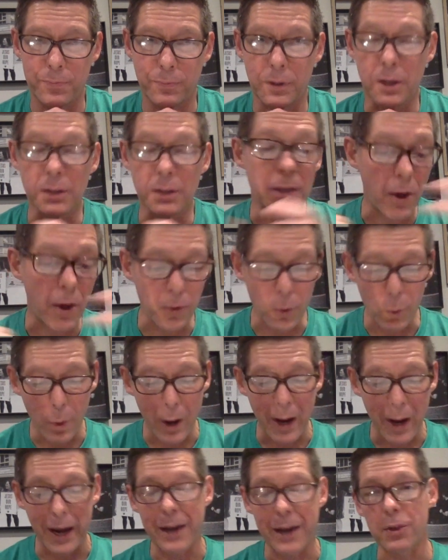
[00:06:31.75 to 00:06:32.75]
Another
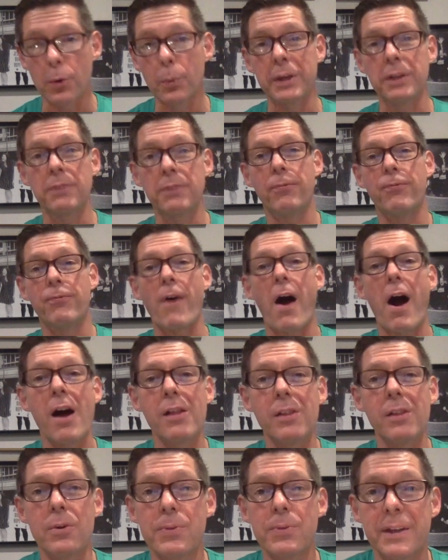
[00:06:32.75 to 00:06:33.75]
way that we
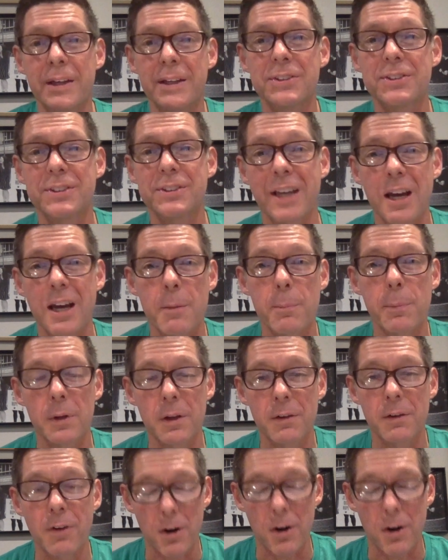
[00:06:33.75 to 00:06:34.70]
follow the example of